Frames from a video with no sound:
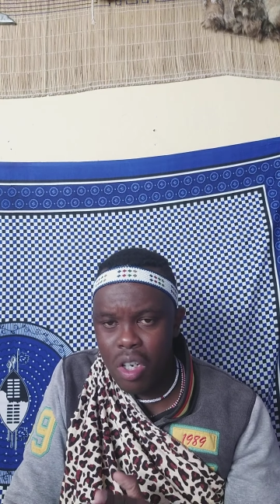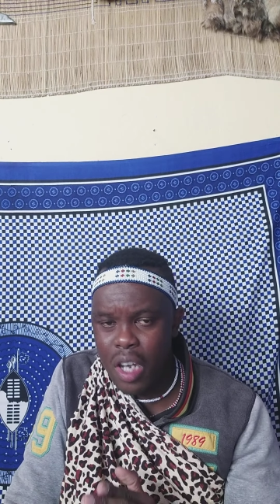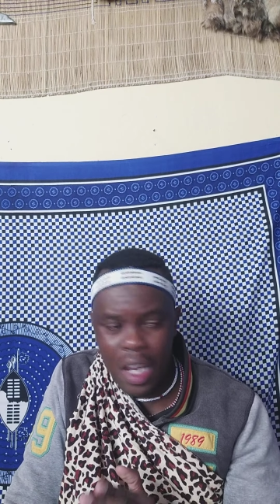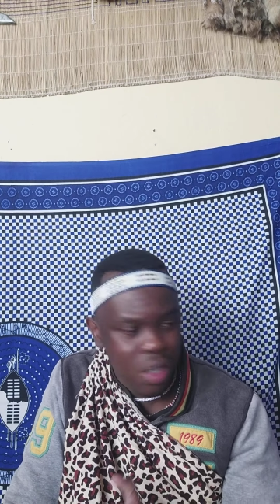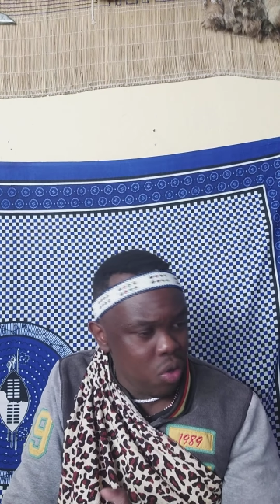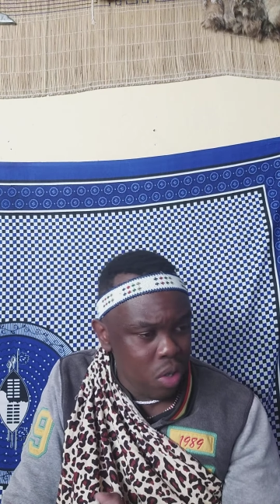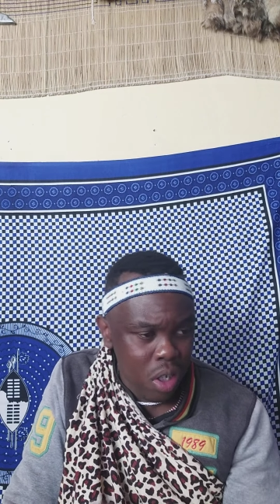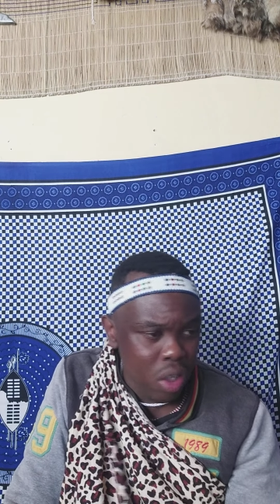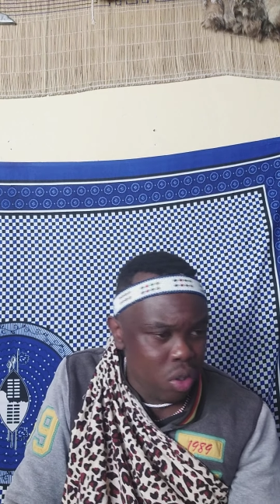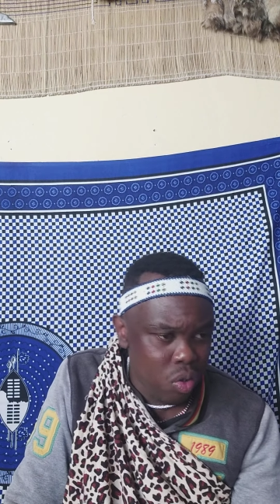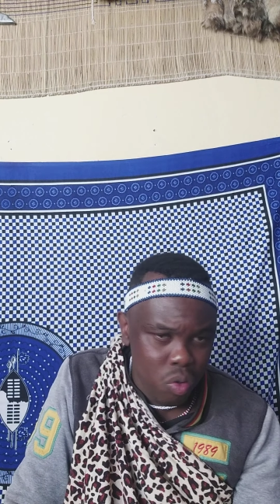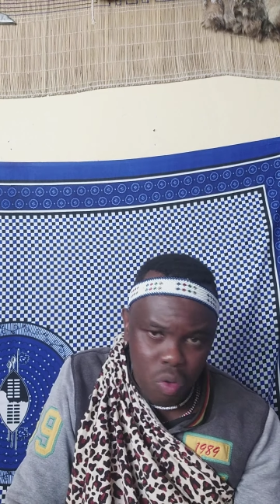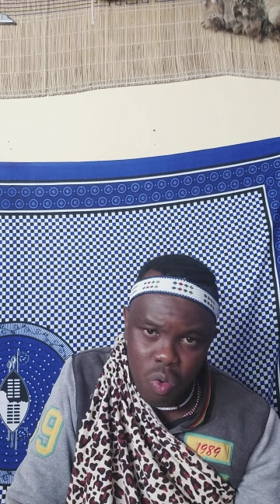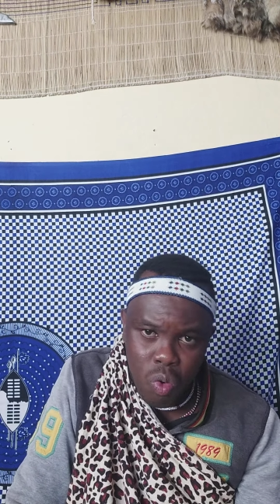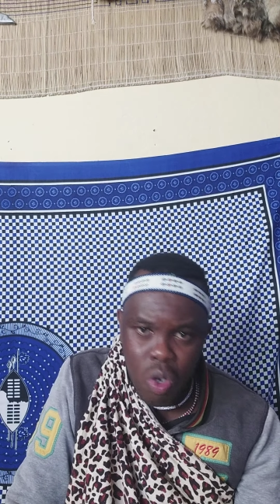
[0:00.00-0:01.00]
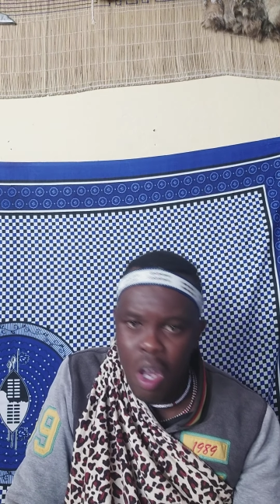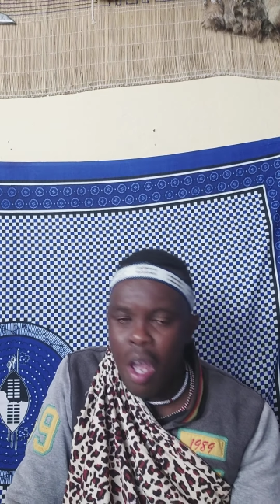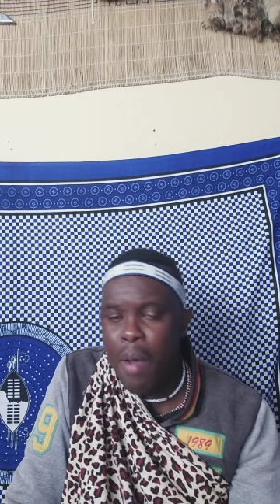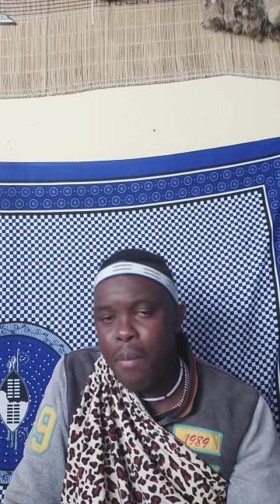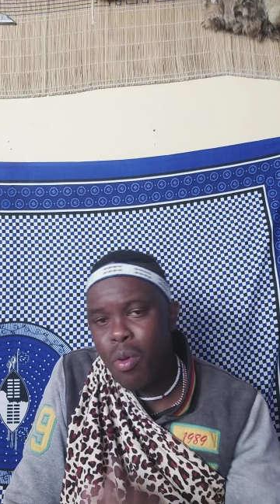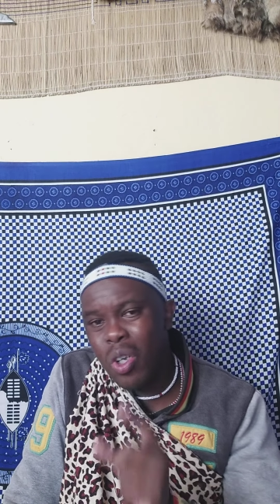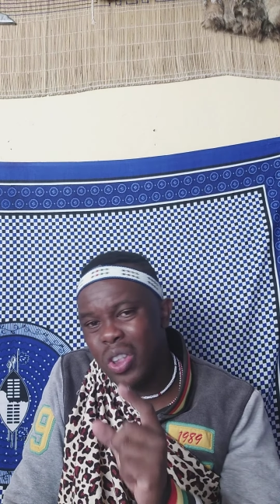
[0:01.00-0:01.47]
that you need to do
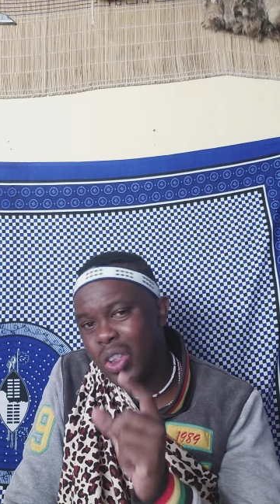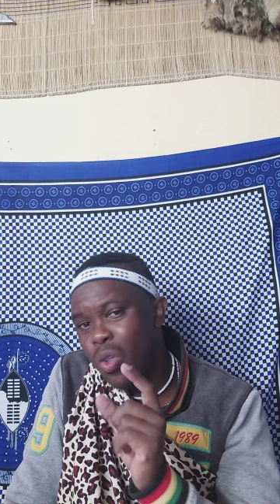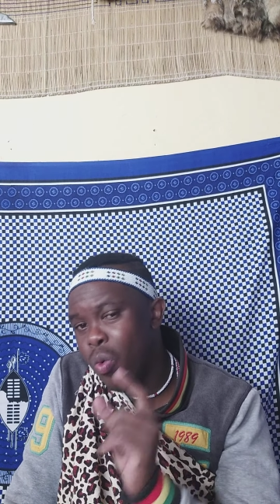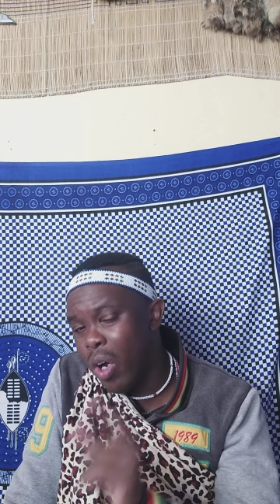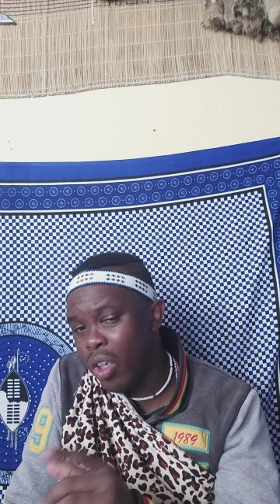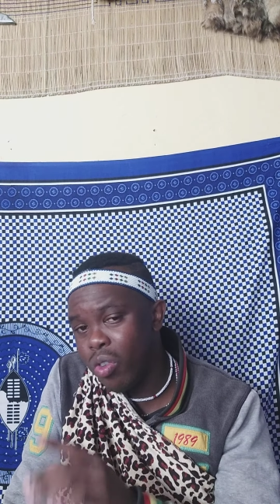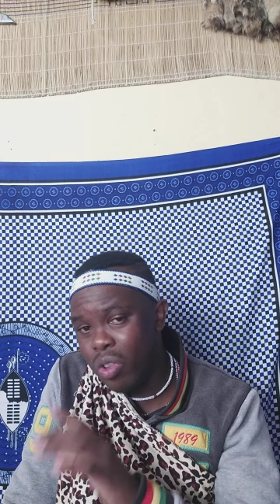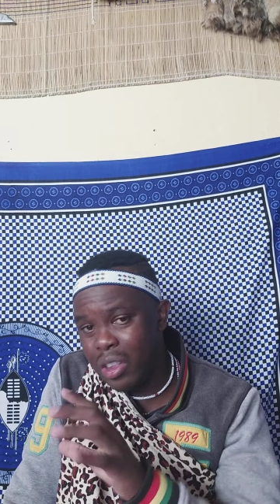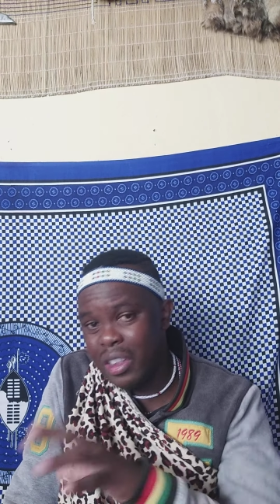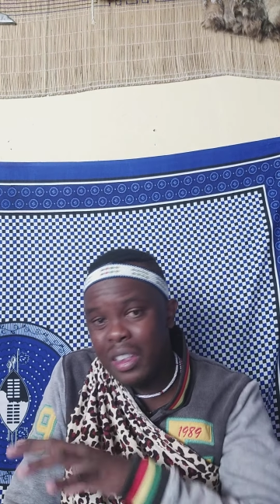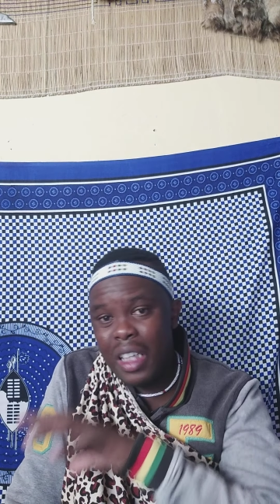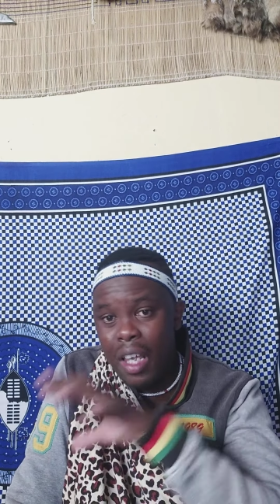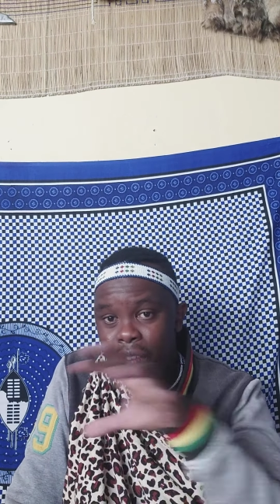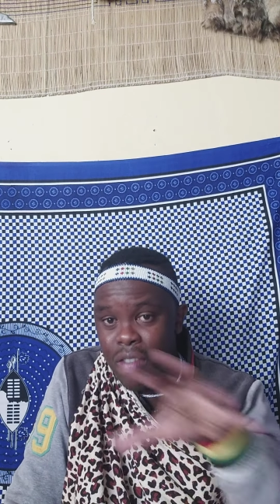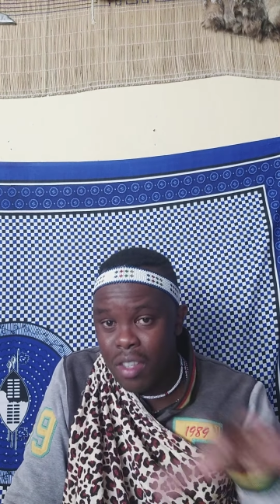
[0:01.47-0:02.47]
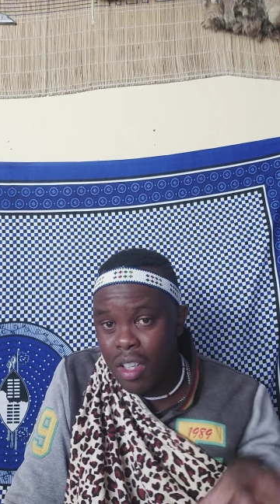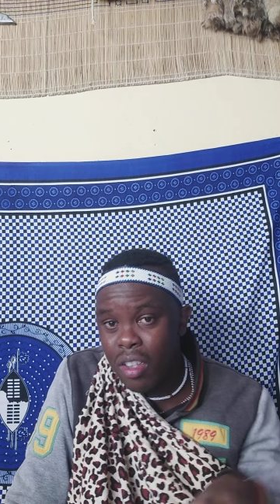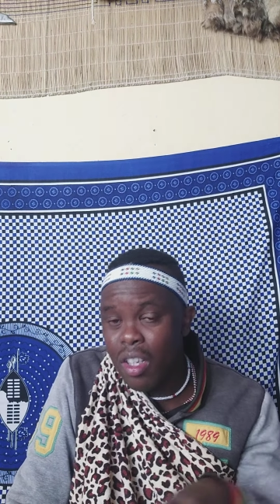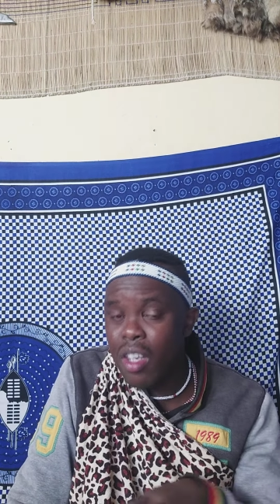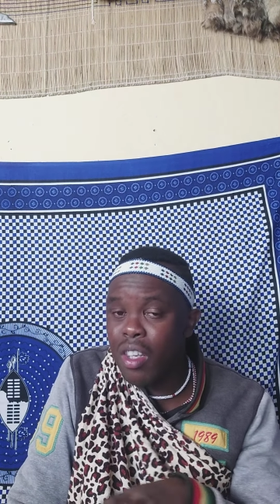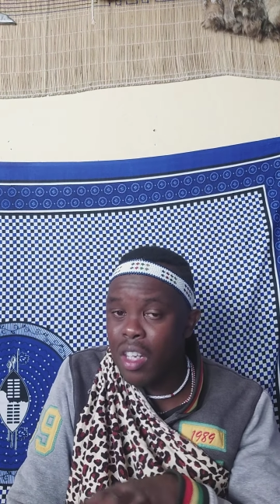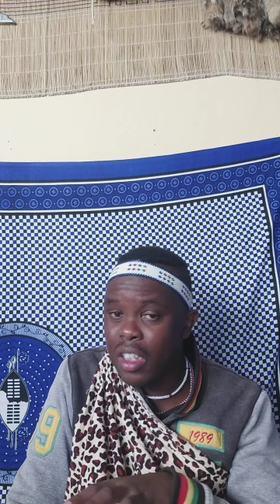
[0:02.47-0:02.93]
because you want to save
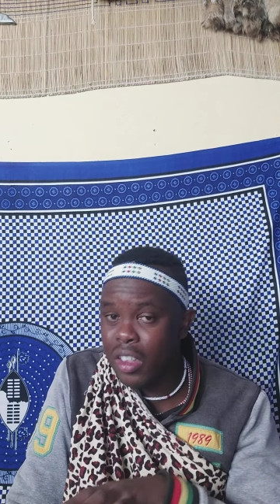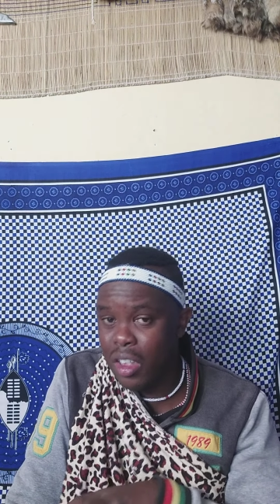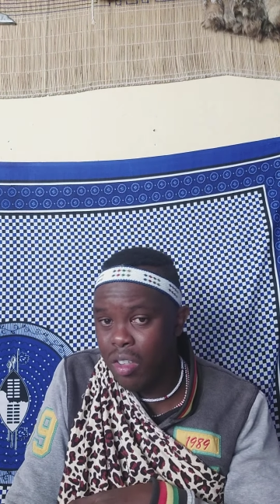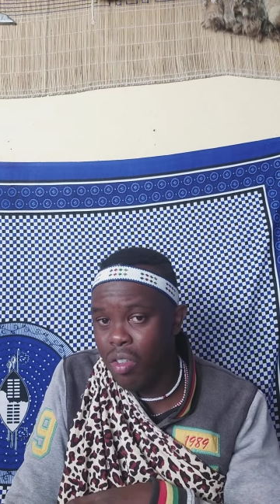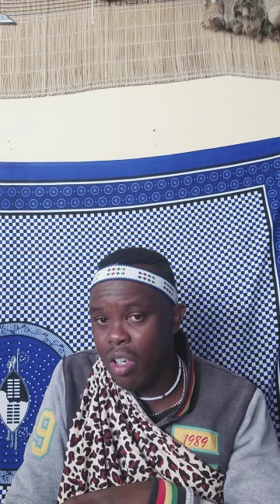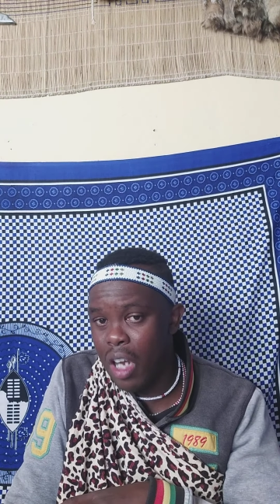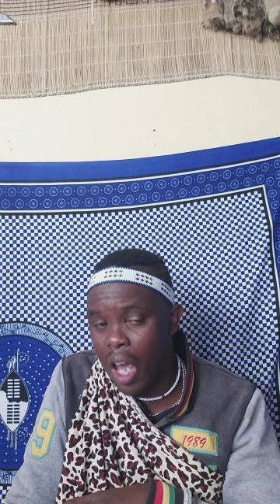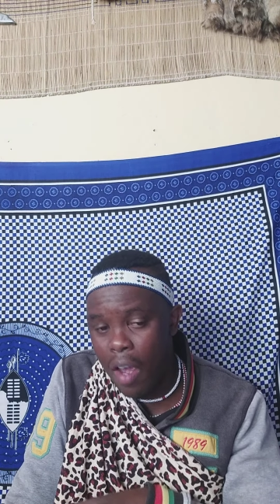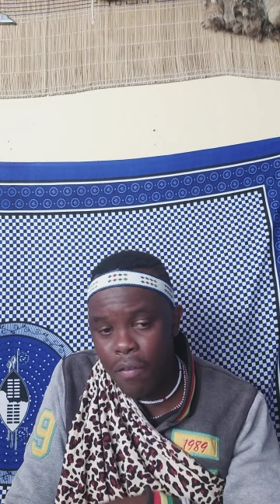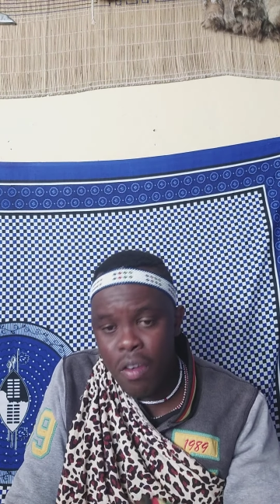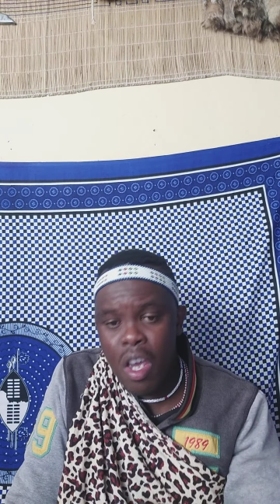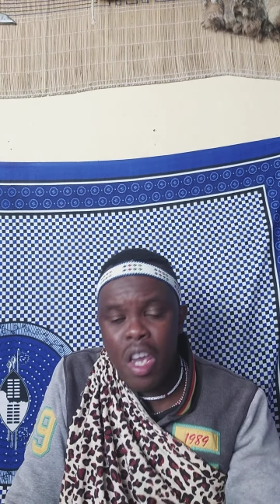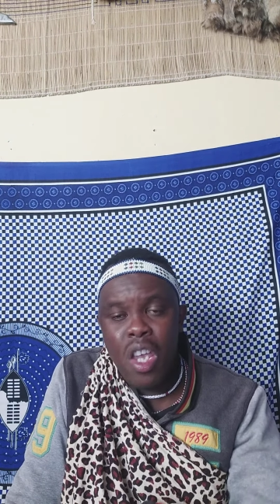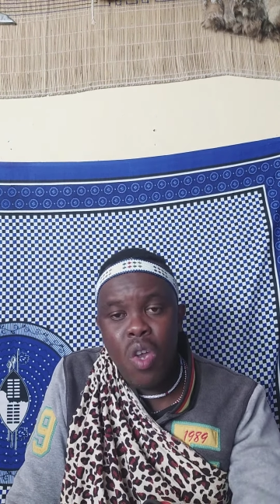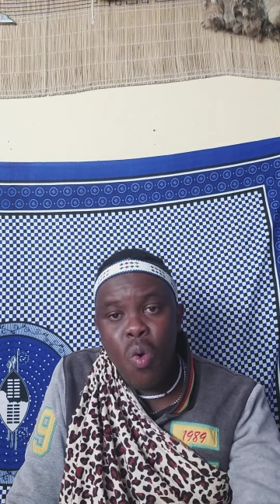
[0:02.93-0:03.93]
certain things in your life.